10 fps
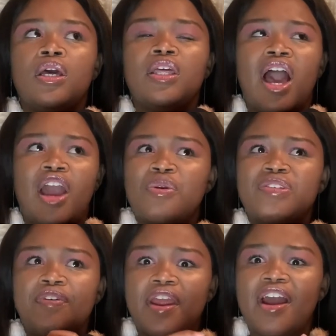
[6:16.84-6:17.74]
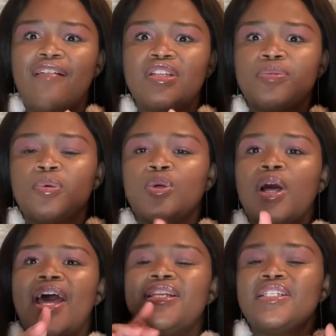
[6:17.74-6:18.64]
Yeah, it was very comfortable,
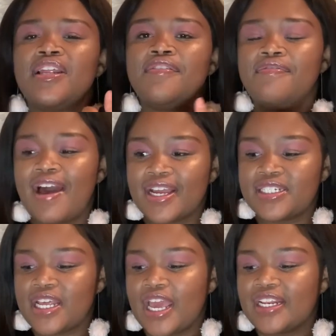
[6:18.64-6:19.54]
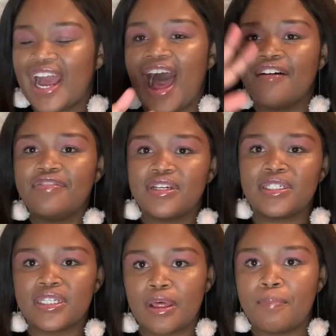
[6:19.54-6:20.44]
and in fact it
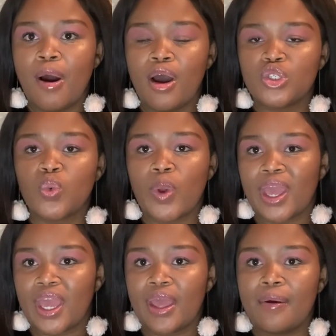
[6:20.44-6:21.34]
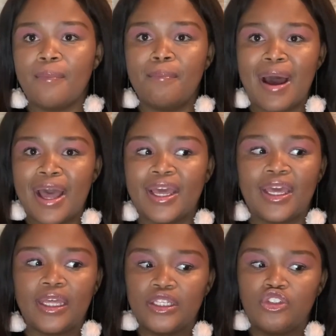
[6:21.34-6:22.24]
covered the part where
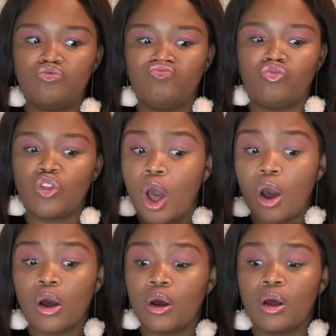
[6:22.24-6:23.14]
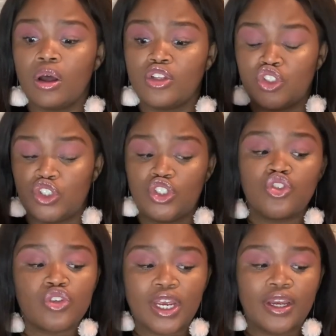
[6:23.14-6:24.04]
my thong,
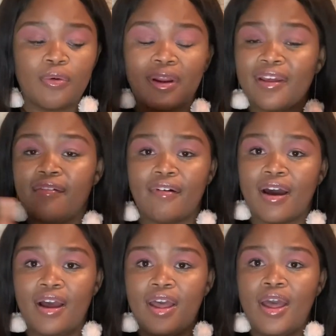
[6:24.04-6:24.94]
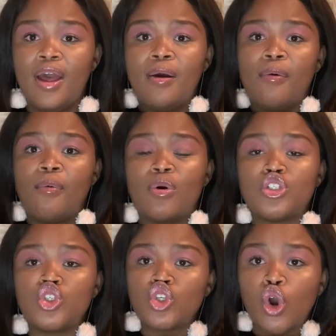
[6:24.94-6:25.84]
g-string, whatever was
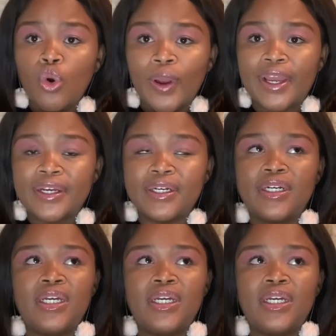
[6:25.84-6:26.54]
showing.